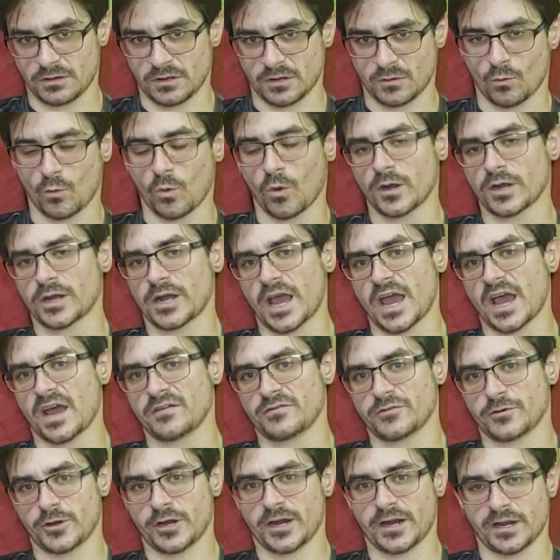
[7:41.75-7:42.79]
and
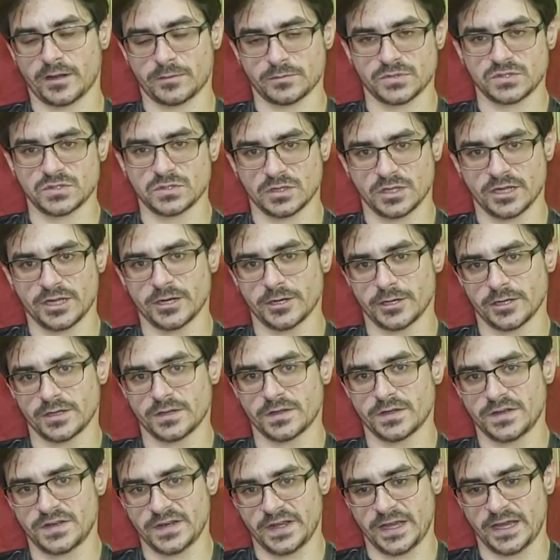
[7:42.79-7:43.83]
1.5 grams later in
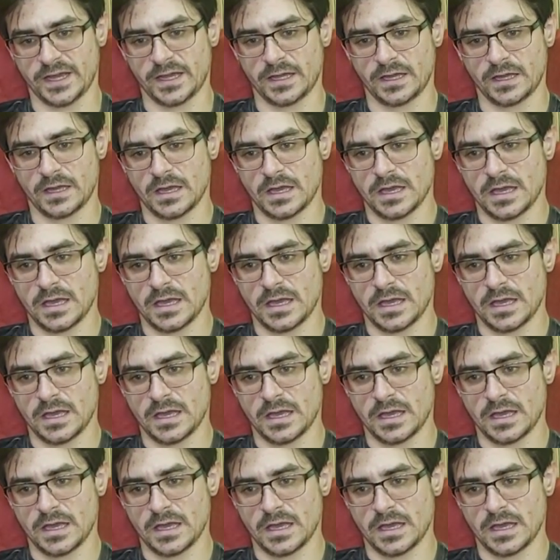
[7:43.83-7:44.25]
the day.